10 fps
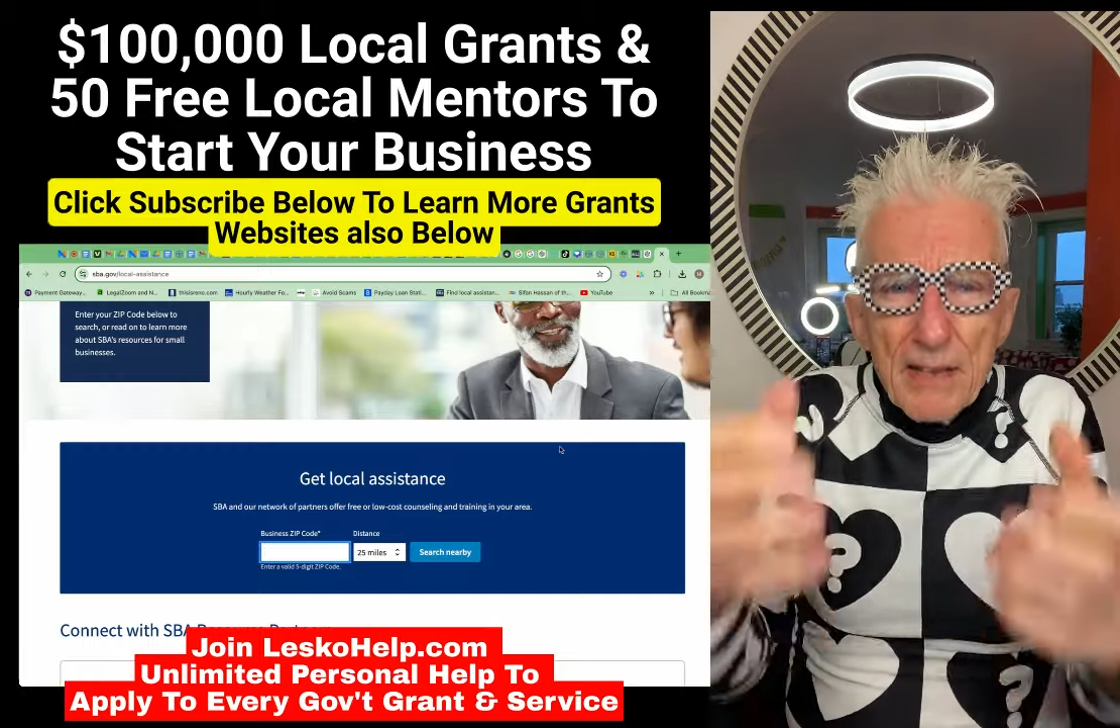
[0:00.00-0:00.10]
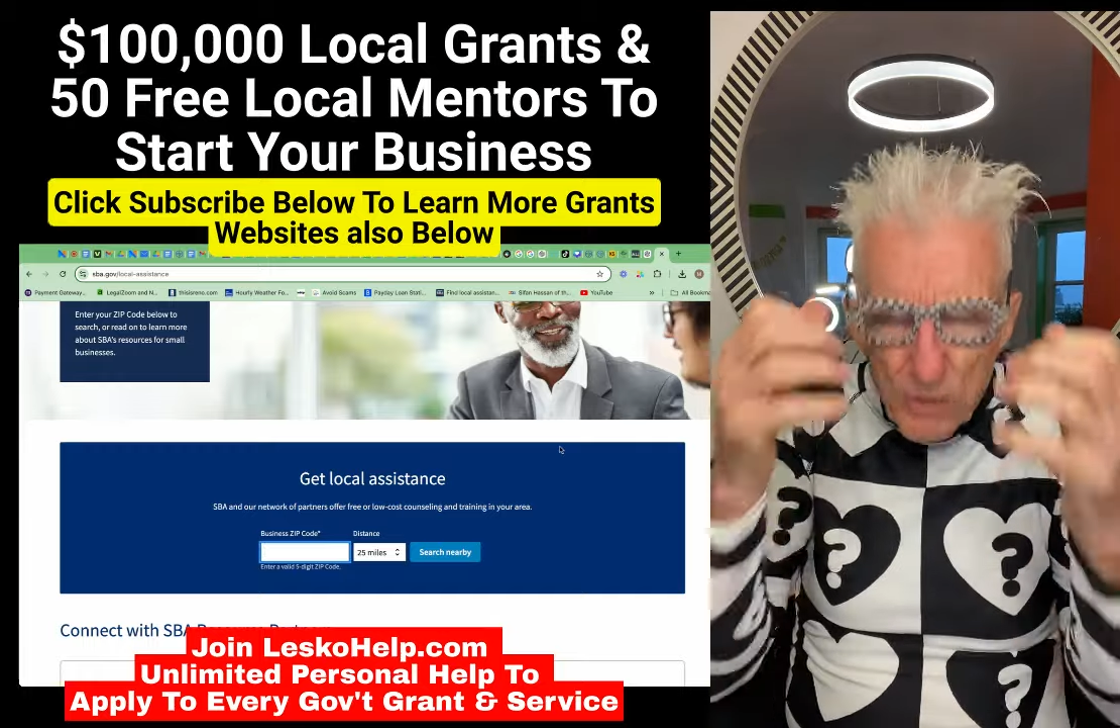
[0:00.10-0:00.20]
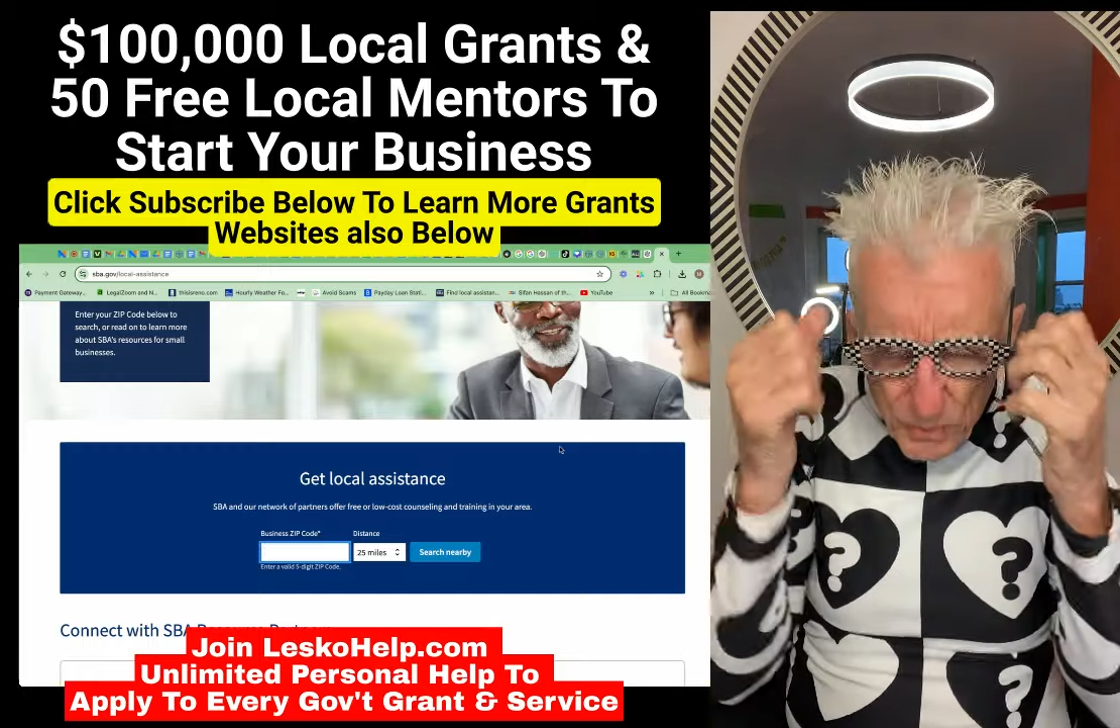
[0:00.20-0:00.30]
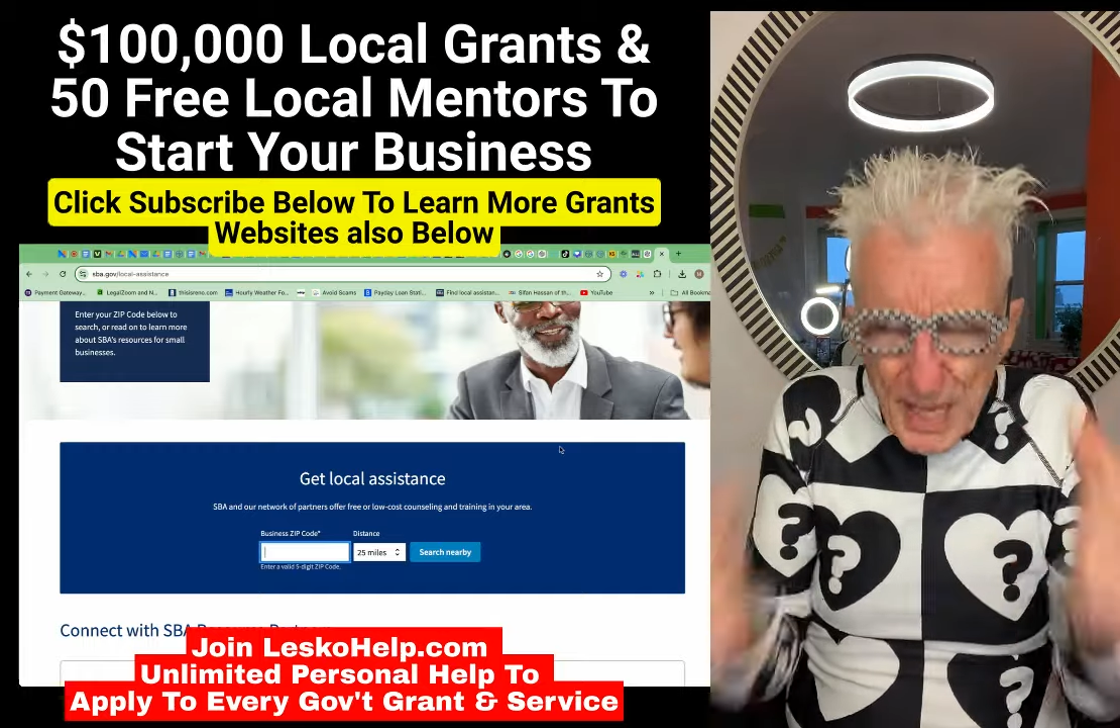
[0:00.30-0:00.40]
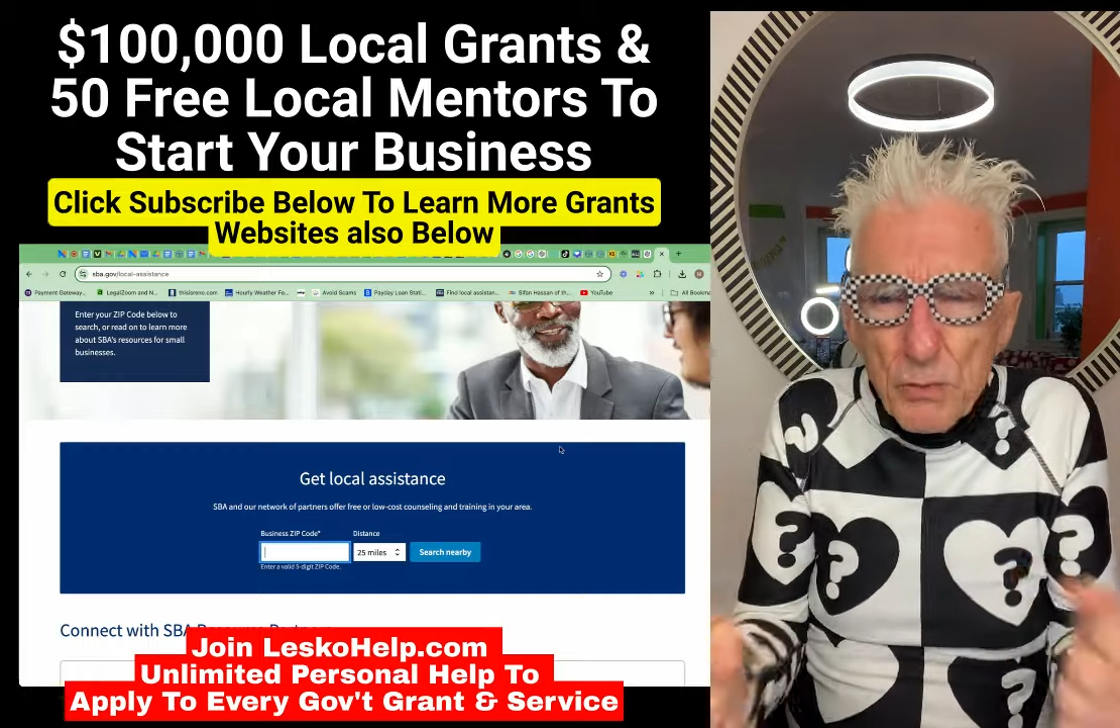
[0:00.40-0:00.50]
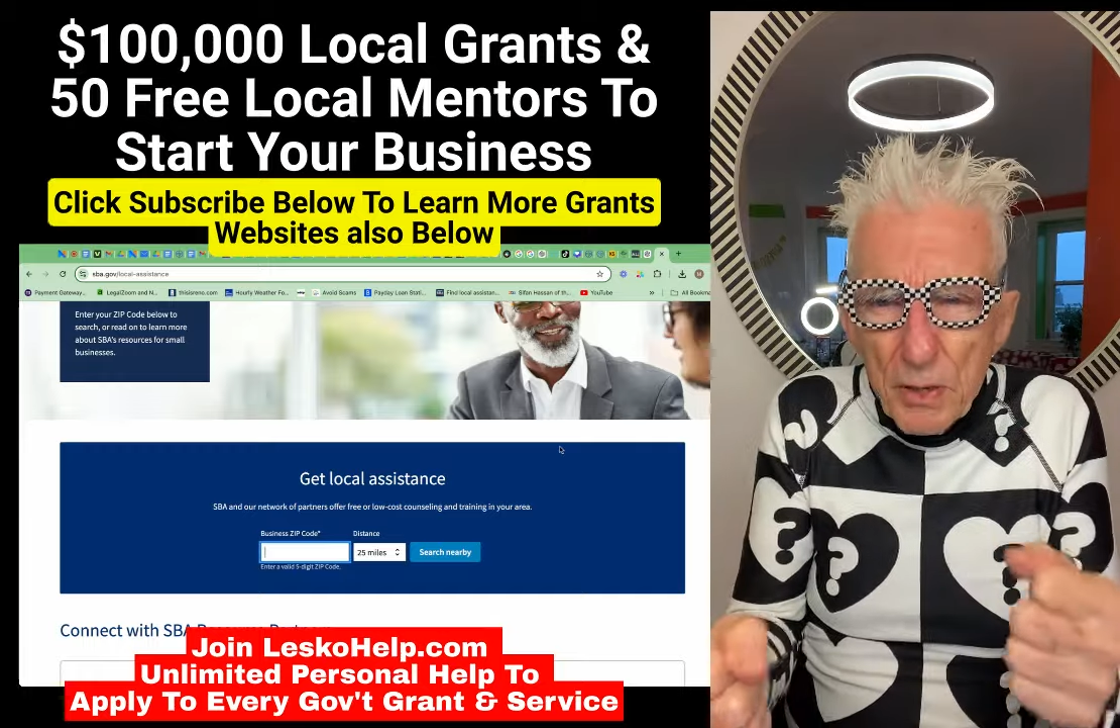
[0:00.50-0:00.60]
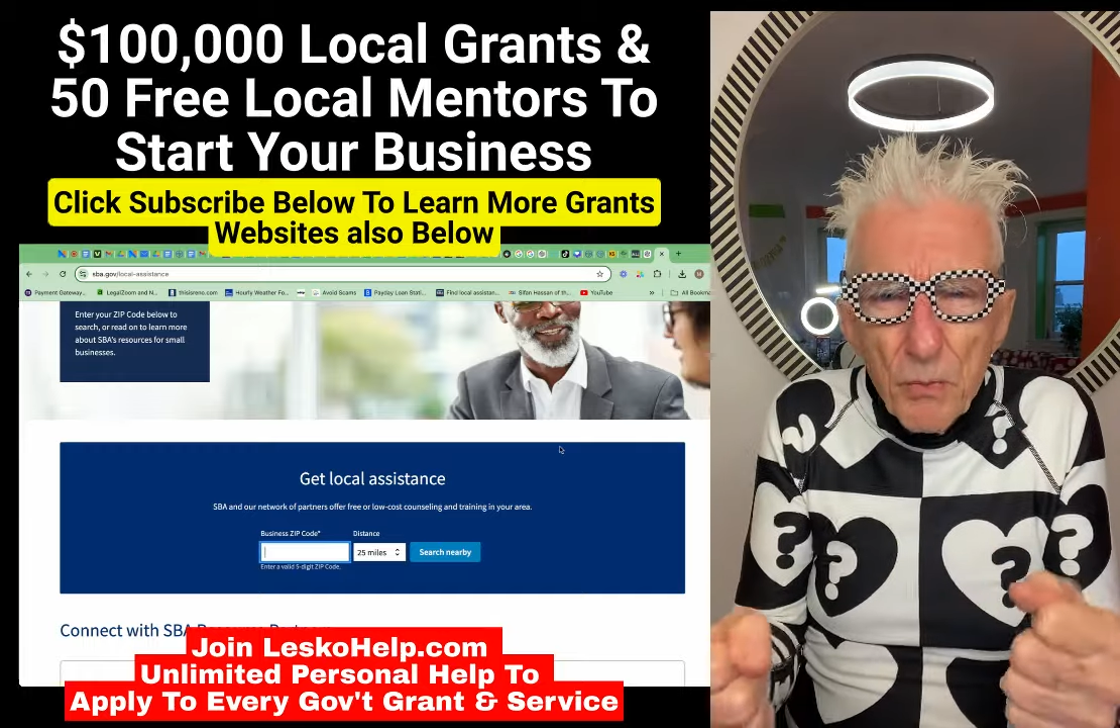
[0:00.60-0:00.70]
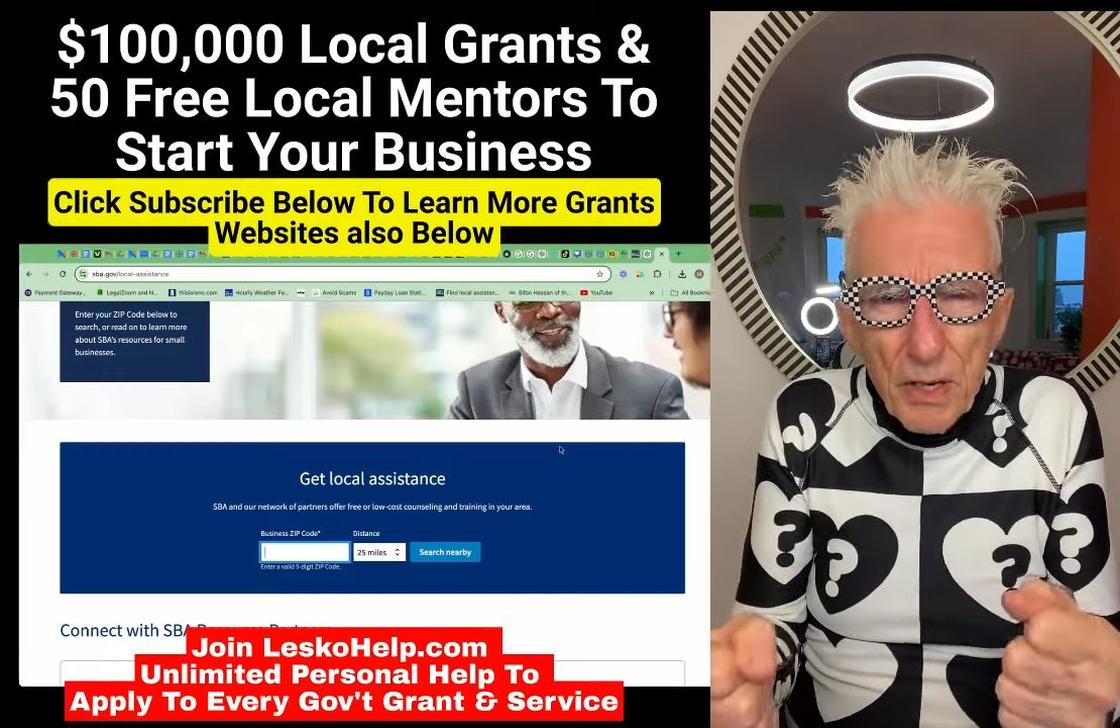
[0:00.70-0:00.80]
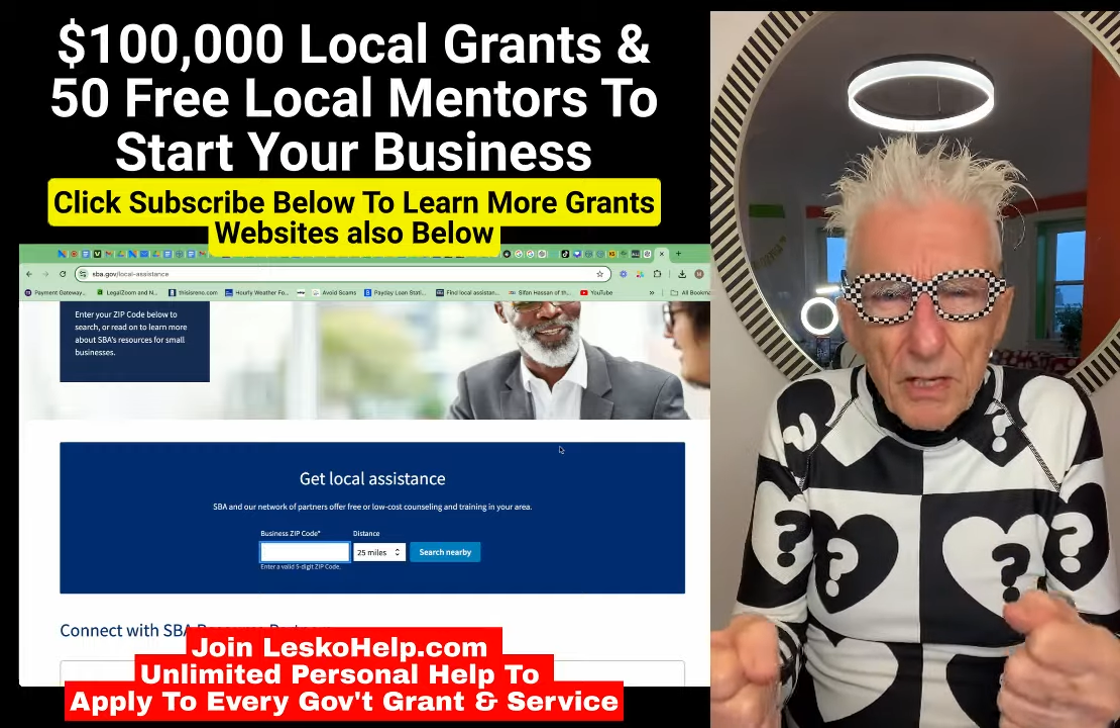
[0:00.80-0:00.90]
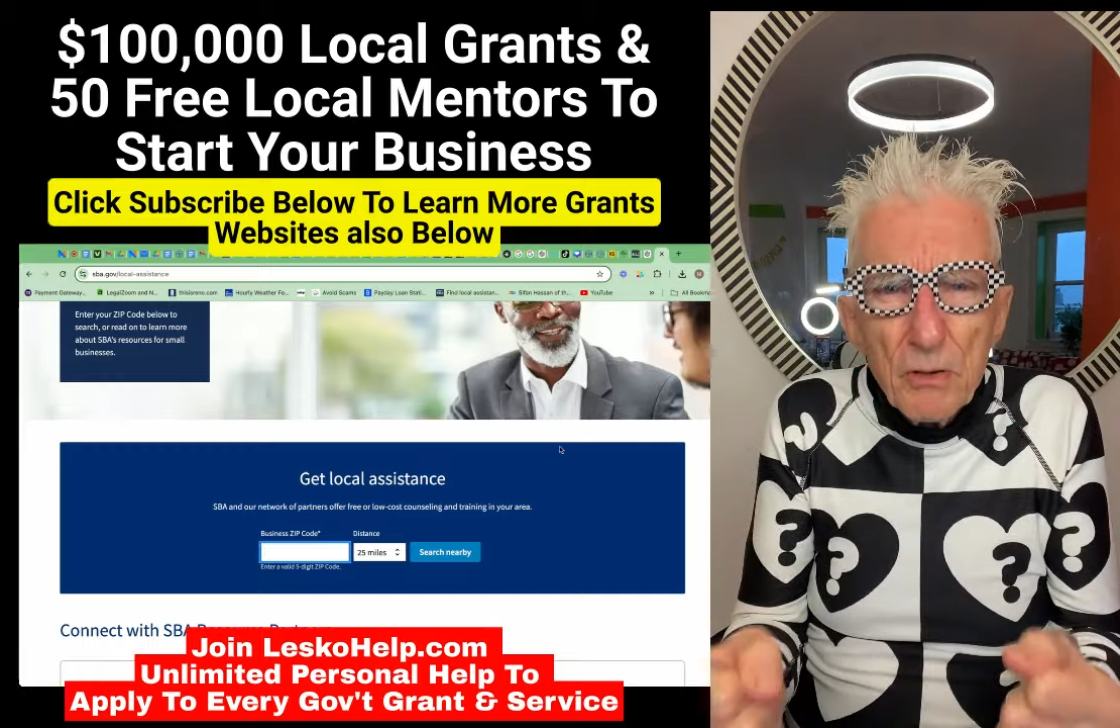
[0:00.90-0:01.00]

So that's what you want to do.